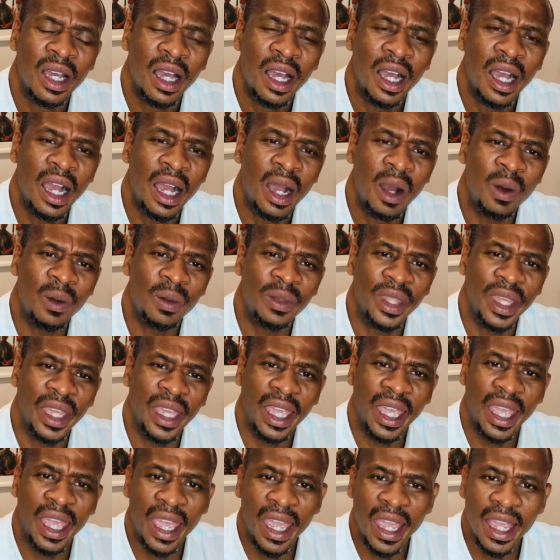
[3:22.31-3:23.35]
how
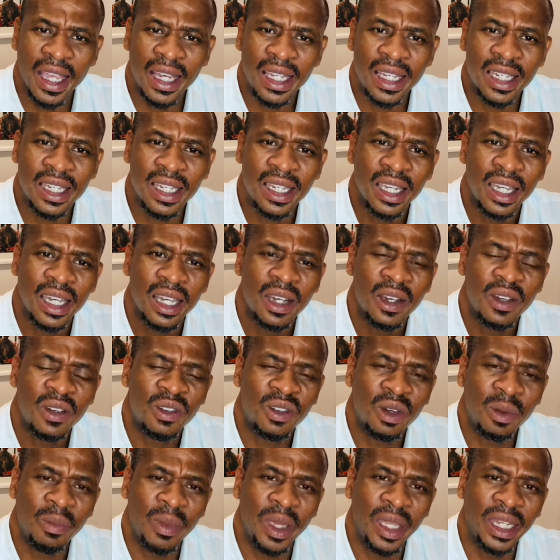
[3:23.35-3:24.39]
they act
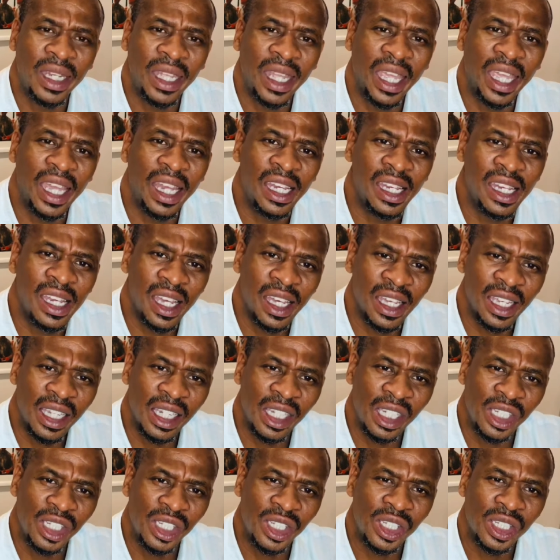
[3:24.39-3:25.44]
from an earlier
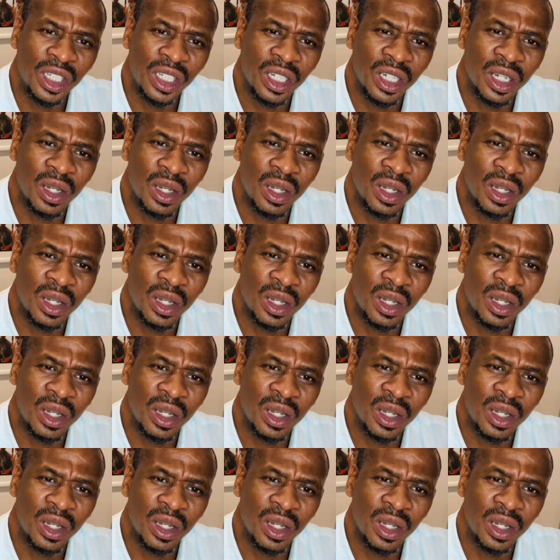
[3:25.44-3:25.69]
age.